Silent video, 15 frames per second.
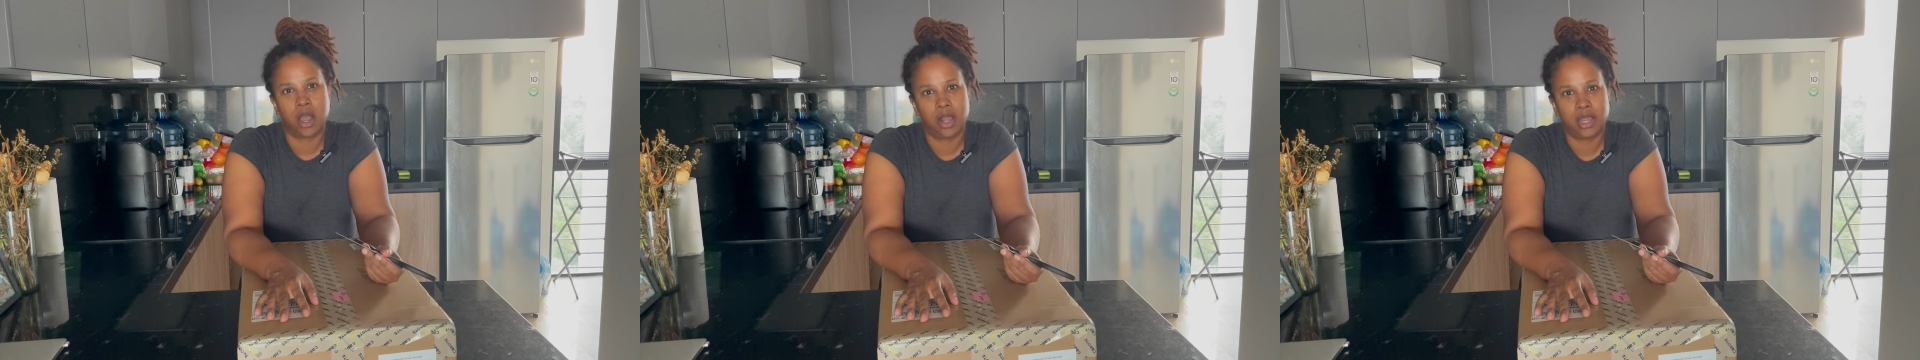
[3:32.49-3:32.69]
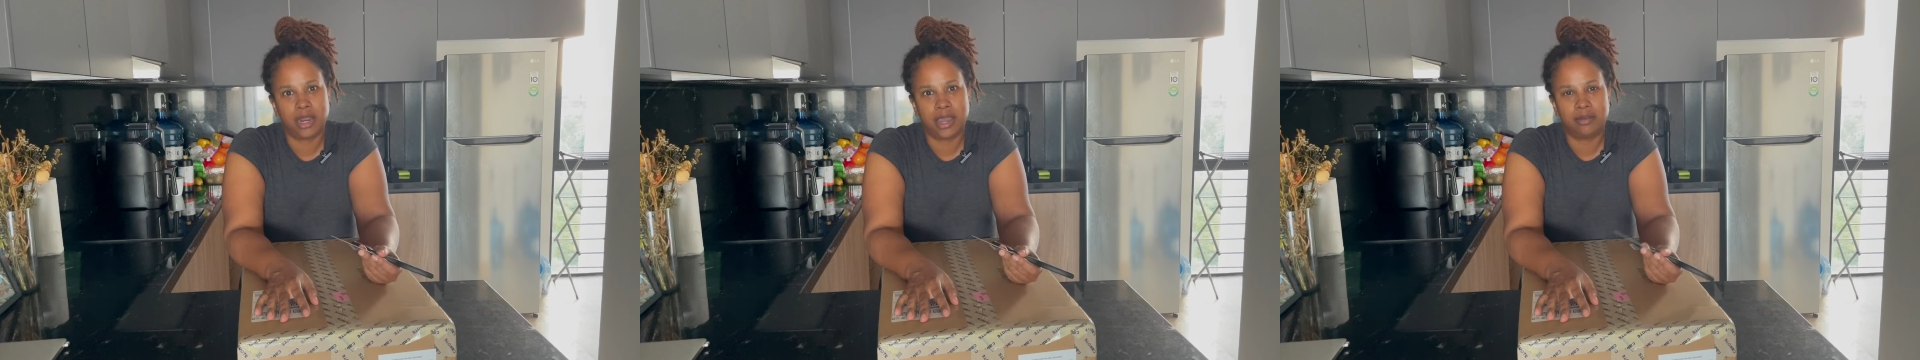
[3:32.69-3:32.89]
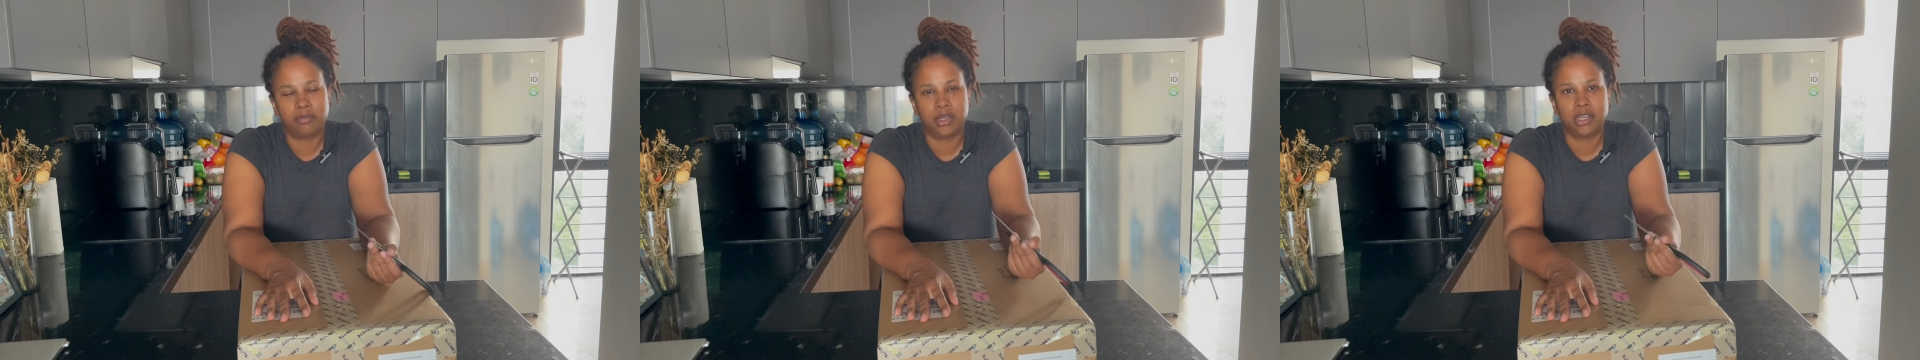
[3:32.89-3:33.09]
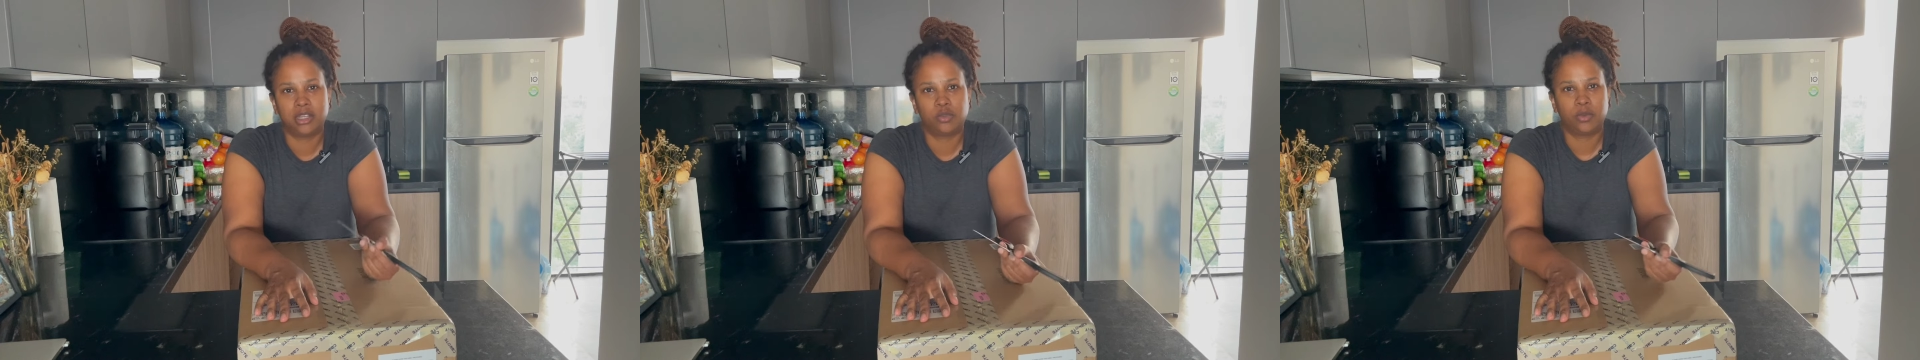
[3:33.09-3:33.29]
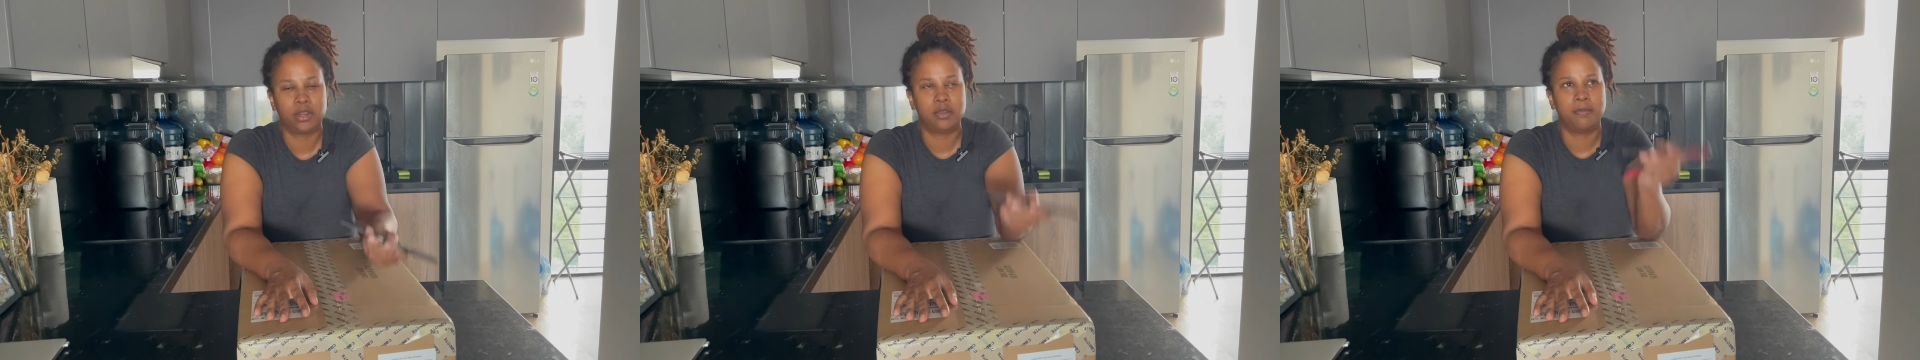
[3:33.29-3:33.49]
all of that
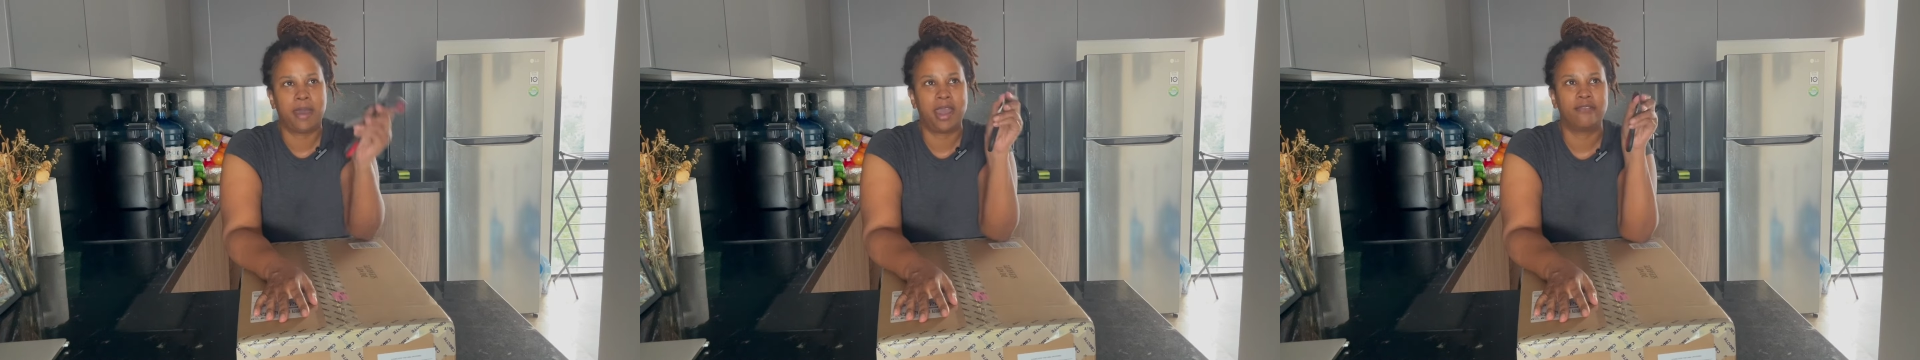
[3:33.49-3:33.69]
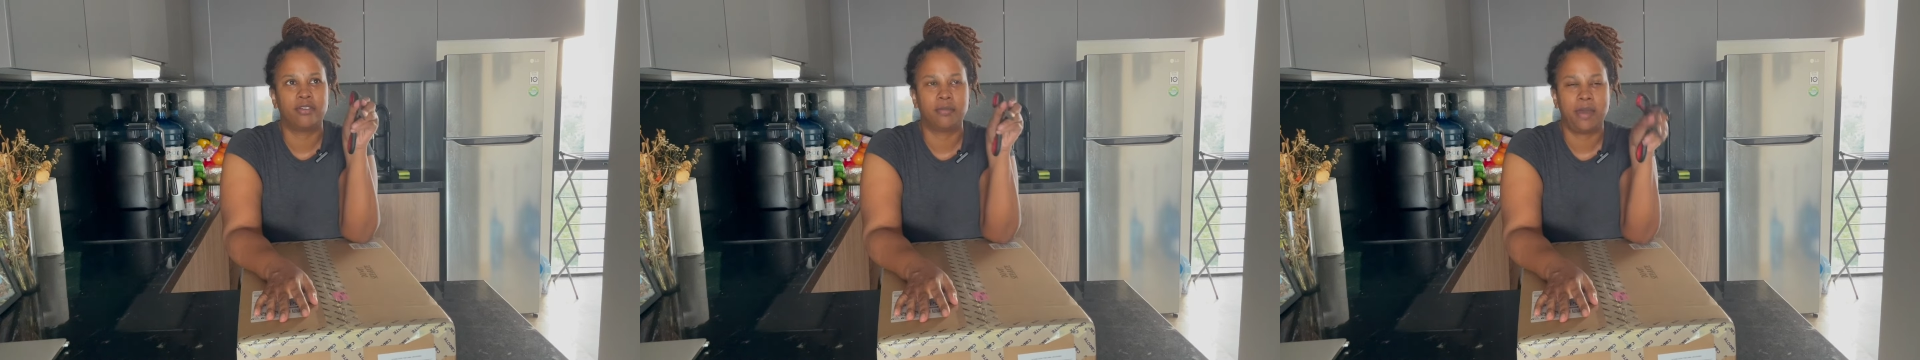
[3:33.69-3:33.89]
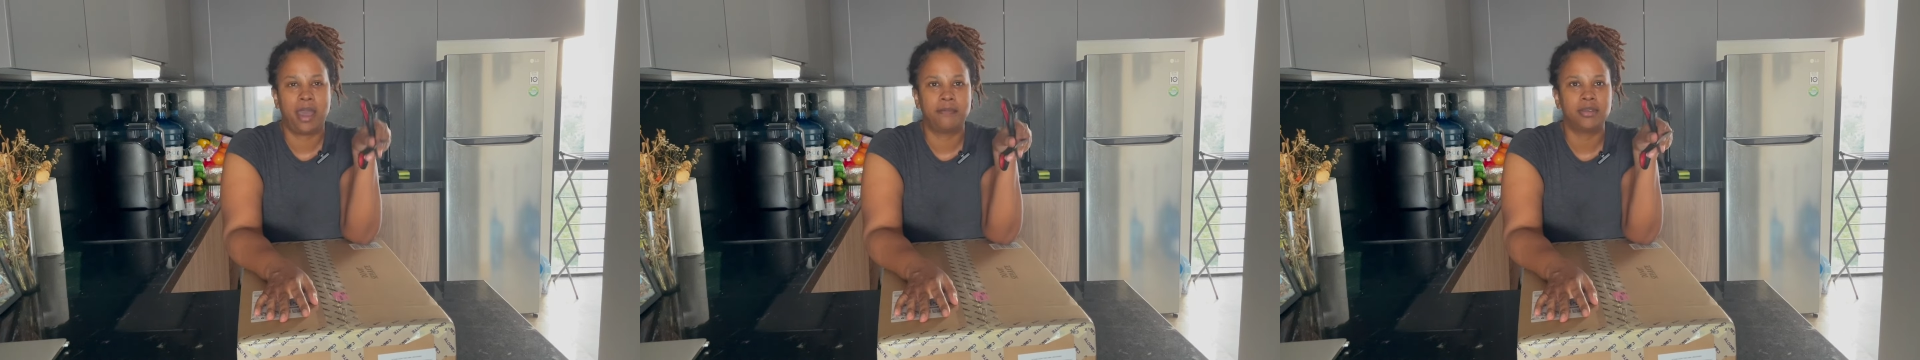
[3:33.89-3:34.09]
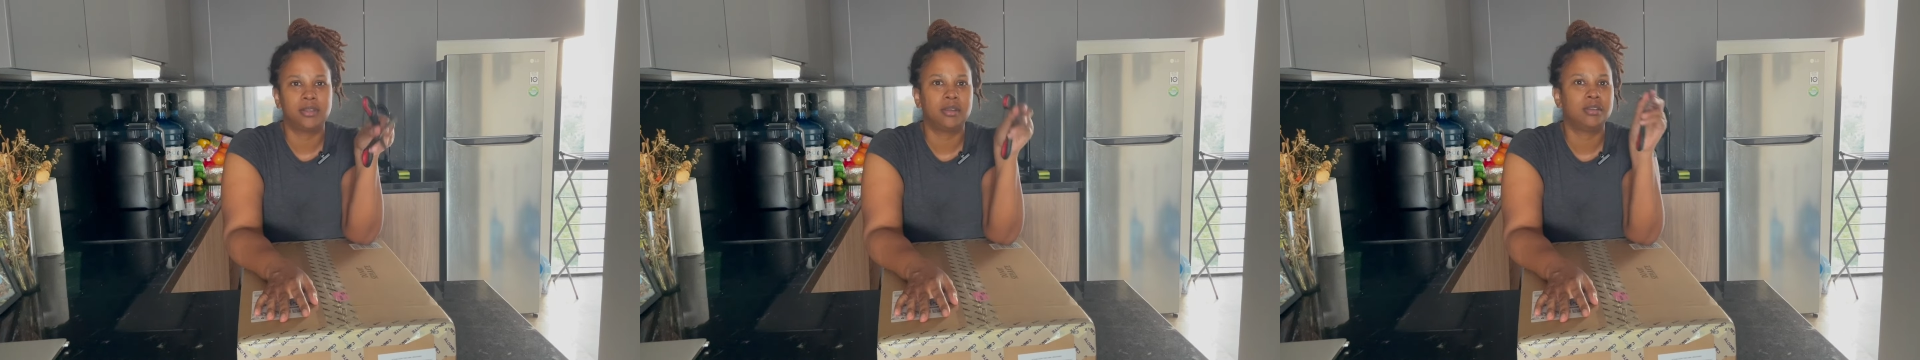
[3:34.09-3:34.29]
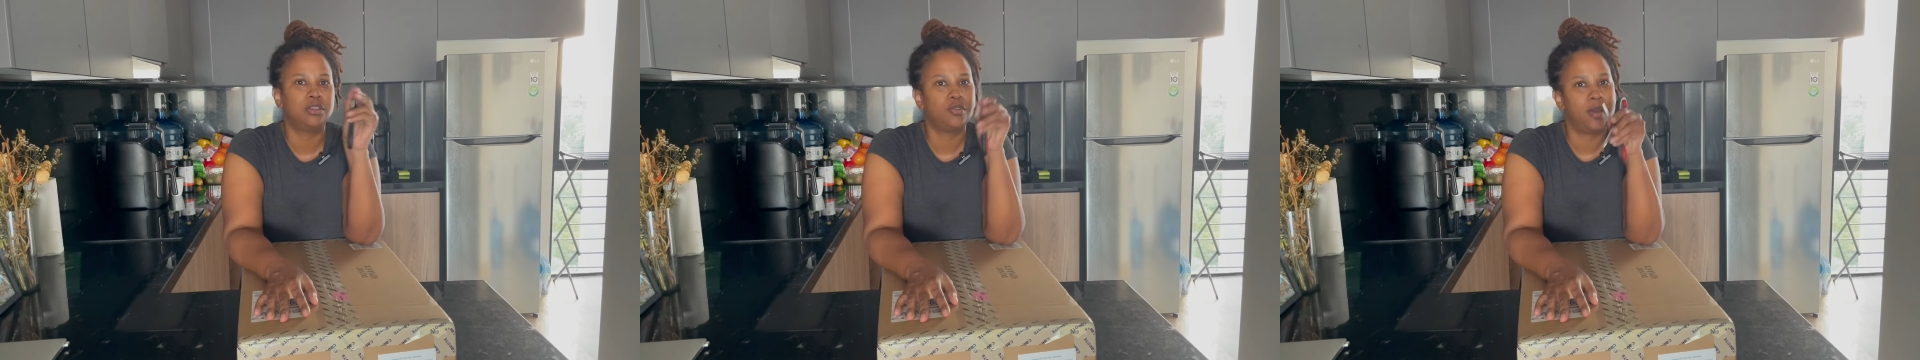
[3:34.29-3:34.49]
because when you buy from
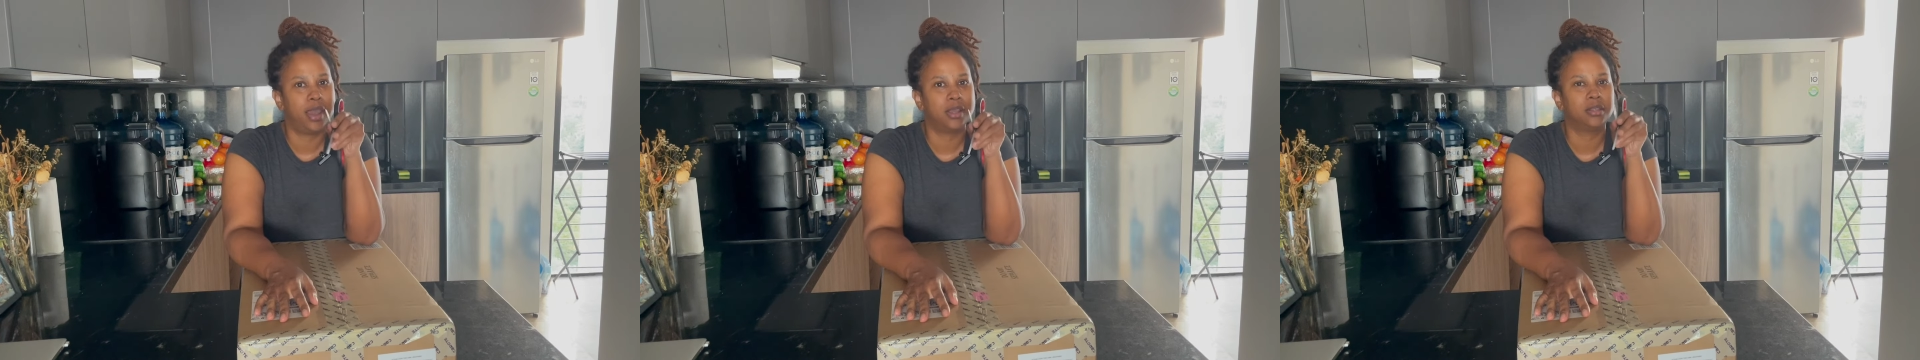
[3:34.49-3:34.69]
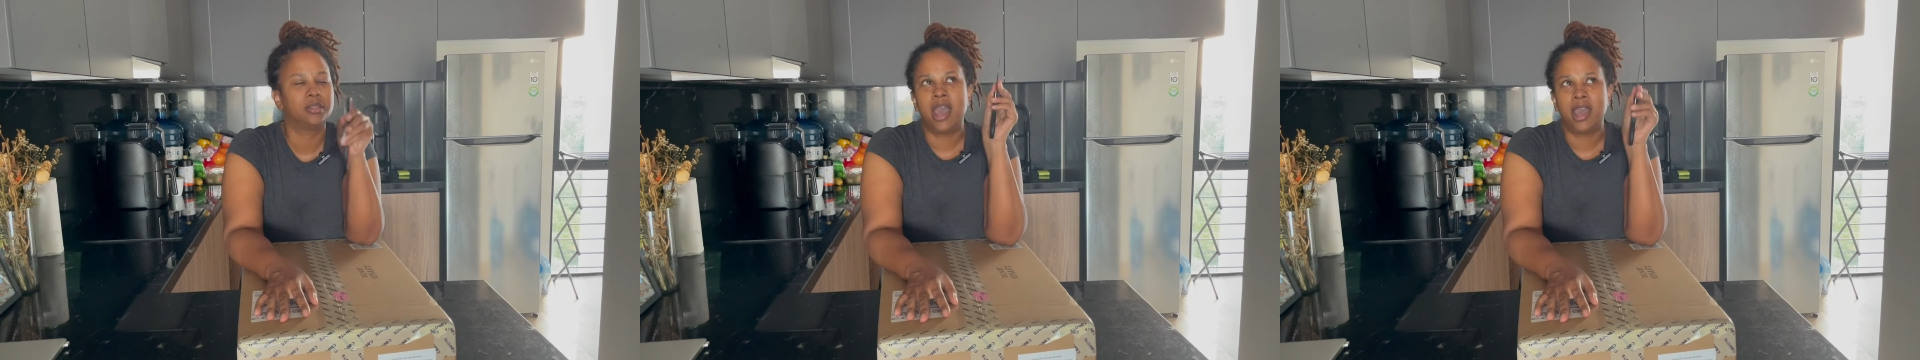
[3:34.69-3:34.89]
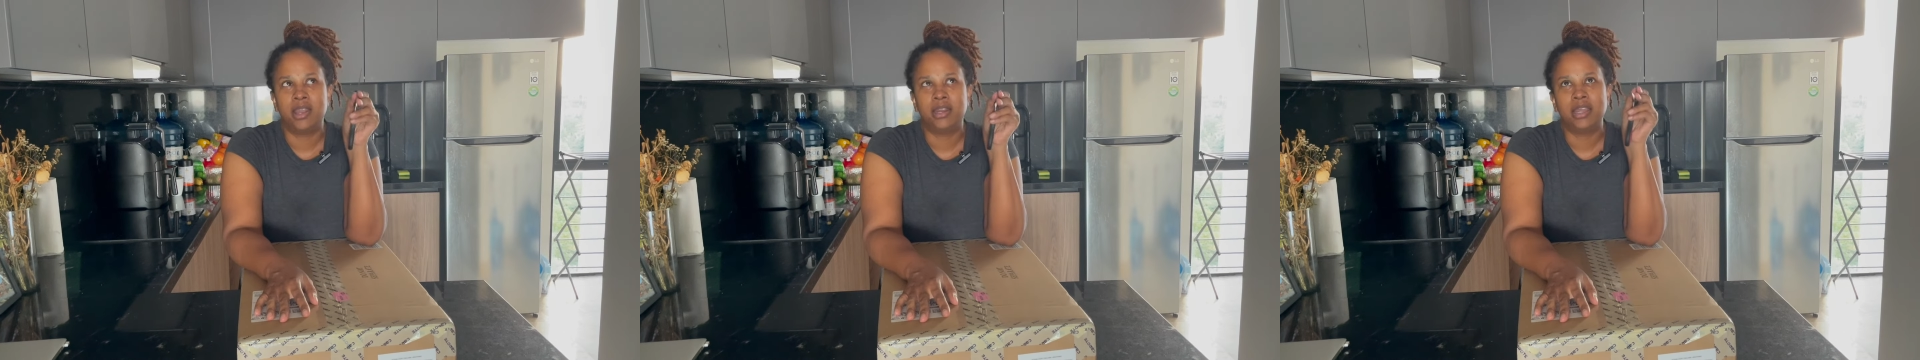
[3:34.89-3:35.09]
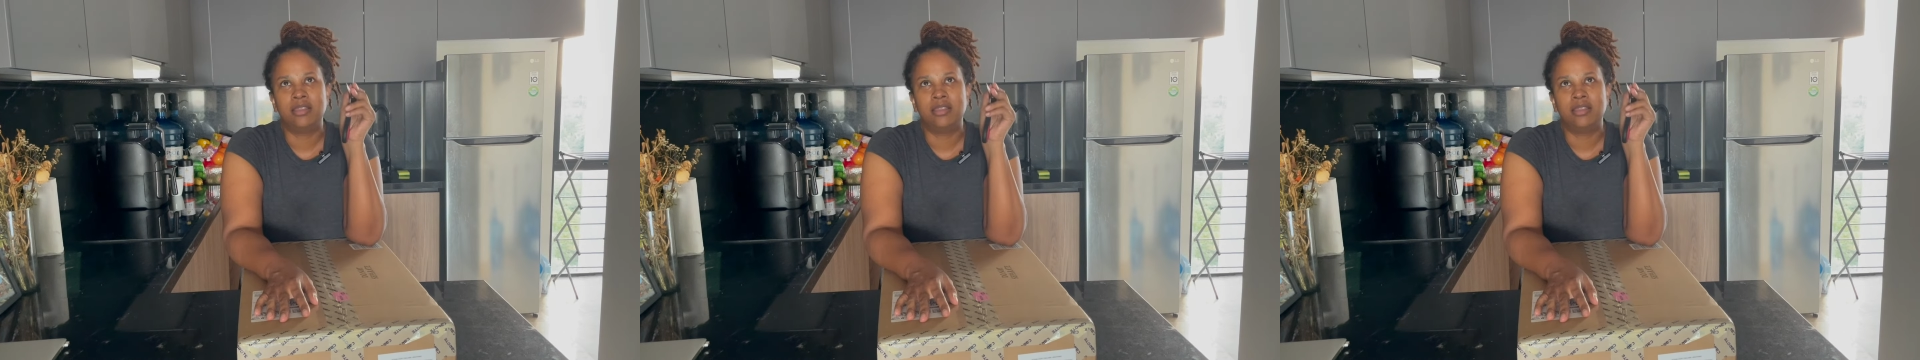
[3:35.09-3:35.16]
Amazon US and